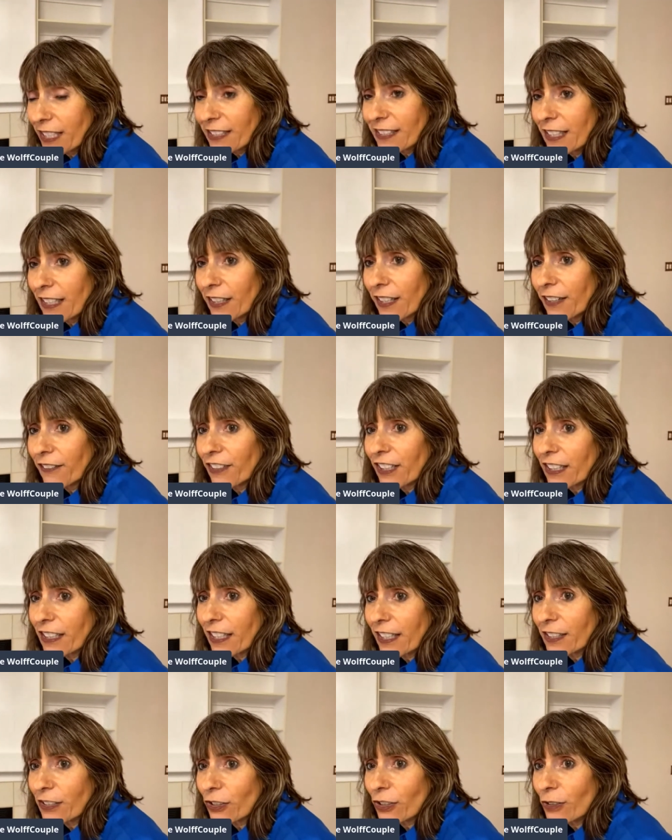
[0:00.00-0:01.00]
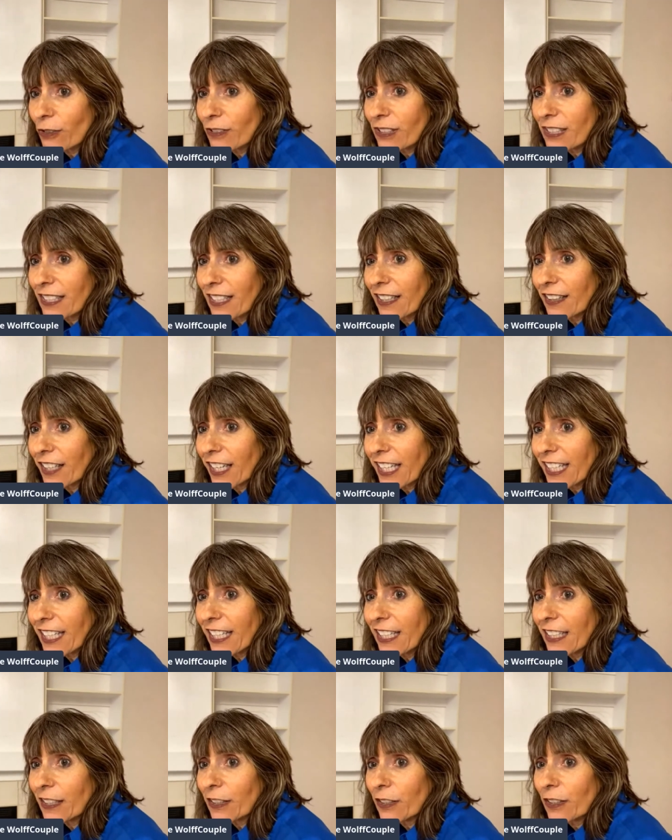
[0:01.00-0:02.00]
he said love it, and June said like
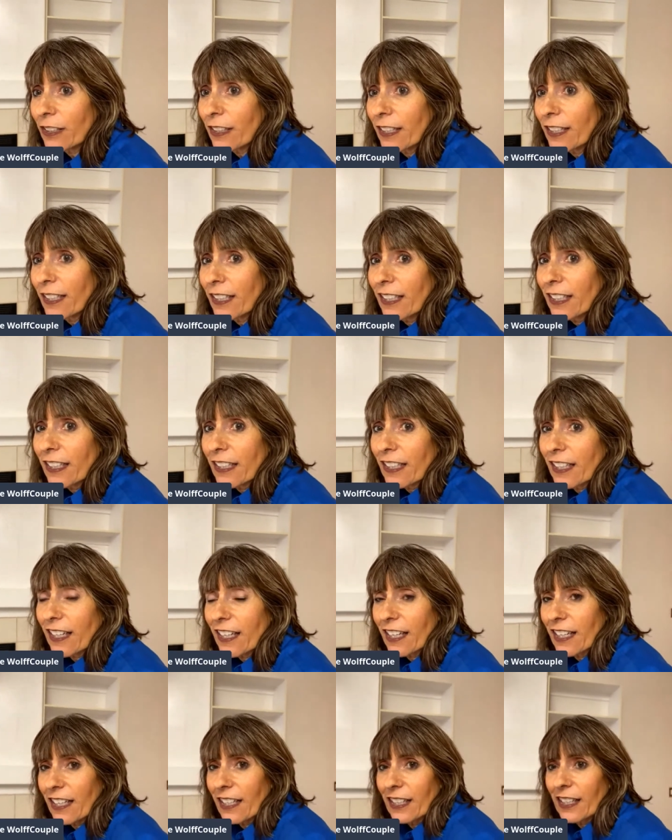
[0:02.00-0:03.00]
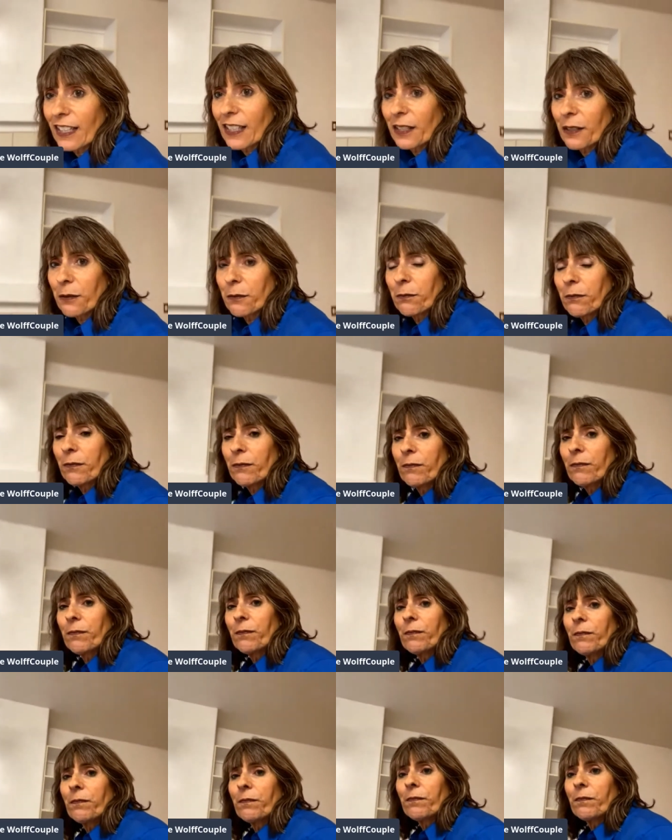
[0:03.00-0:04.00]
it. Um, if
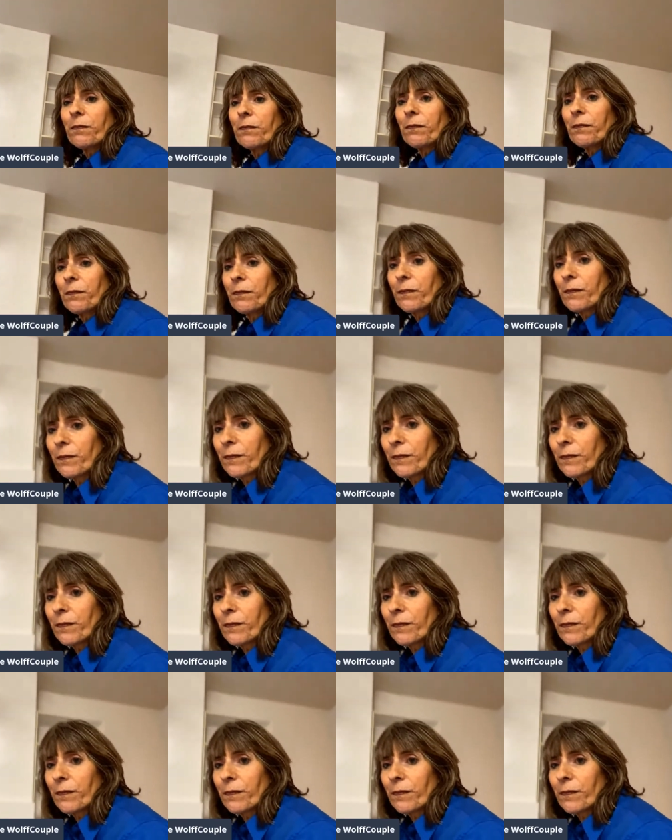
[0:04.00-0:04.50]
that matches, see,